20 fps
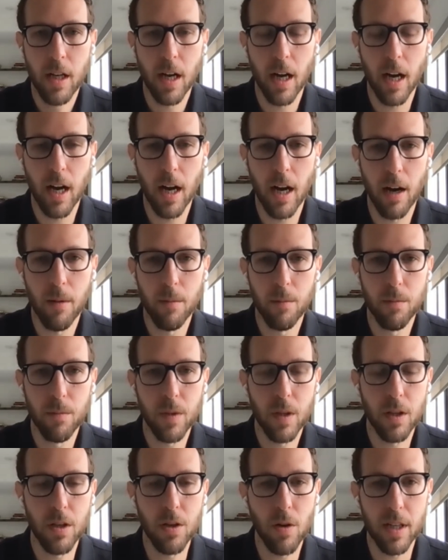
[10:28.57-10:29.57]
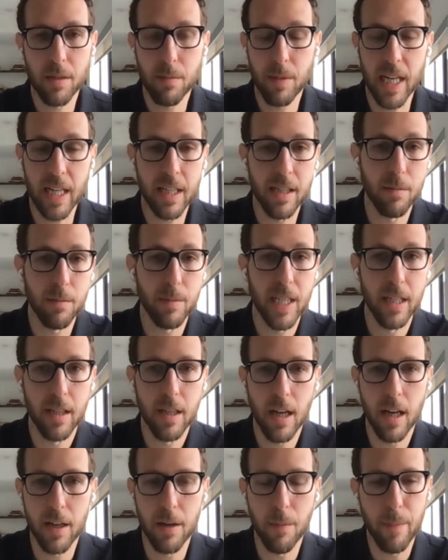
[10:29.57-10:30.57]
US Bank has been
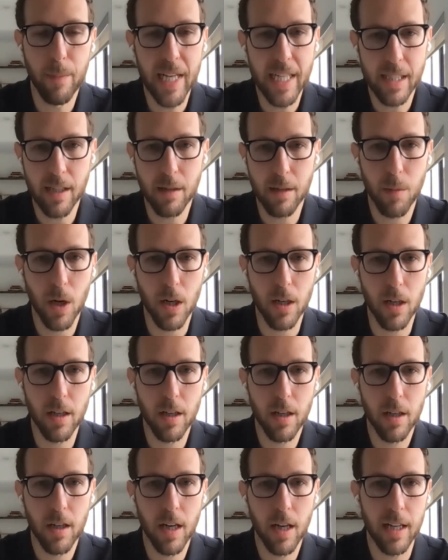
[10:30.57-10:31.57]
an amazing partner,